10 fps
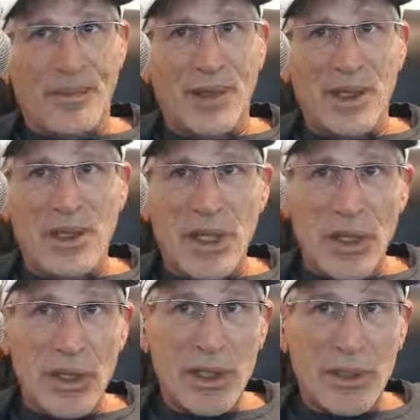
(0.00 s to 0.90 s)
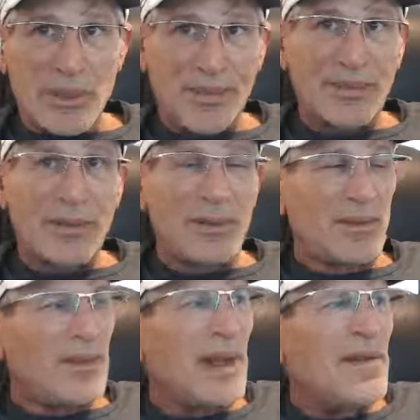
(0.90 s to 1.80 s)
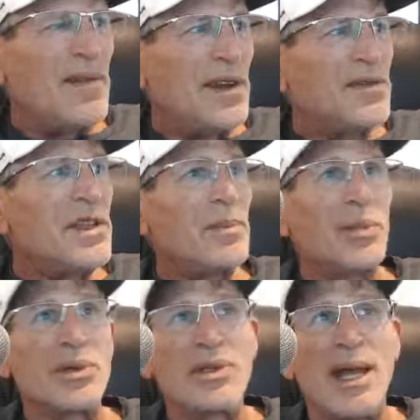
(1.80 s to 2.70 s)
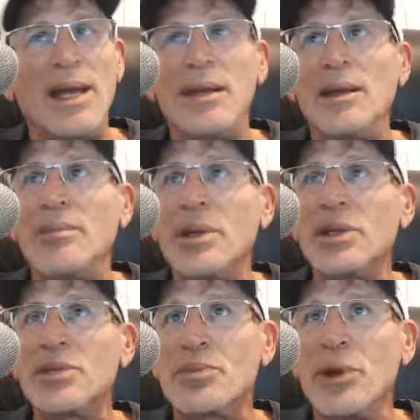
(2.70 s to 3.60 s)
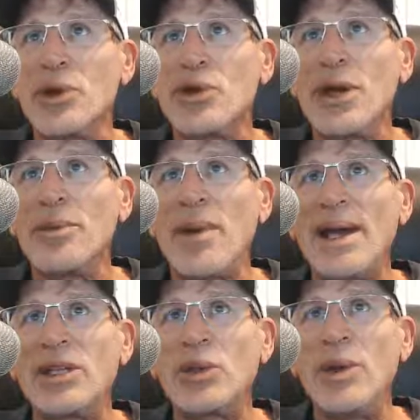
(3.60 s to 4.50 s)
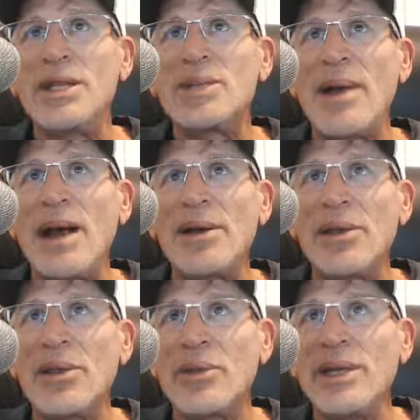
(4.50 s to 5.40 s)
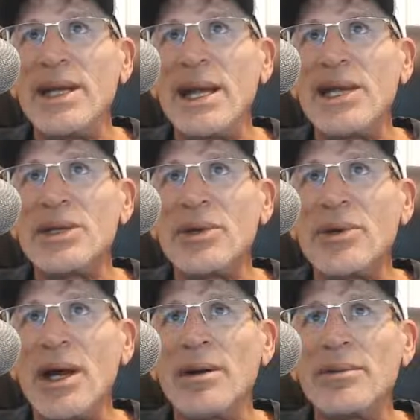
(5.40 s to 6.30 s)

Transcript: surges 50% because ProTrader Mike tweets about it 3 days in a row.